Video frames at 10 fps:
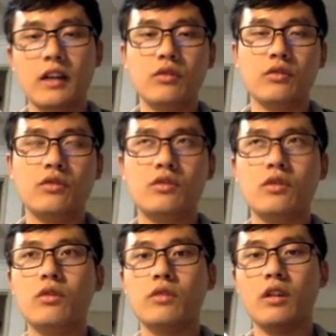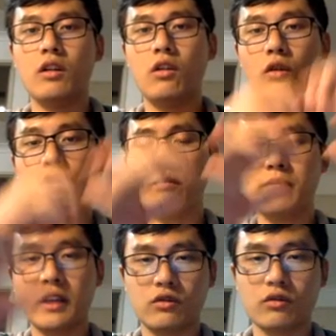to show the whole
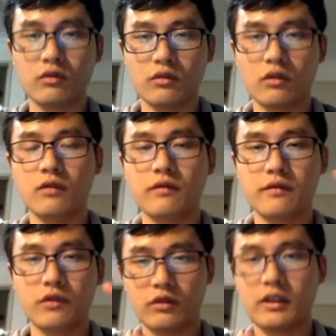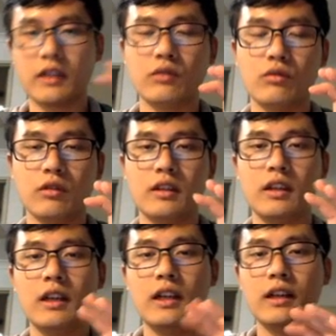picture of neural network
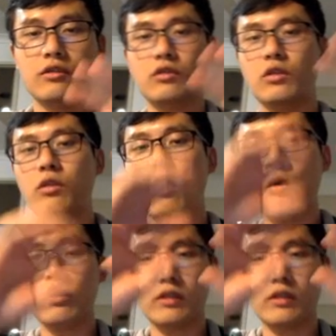and show all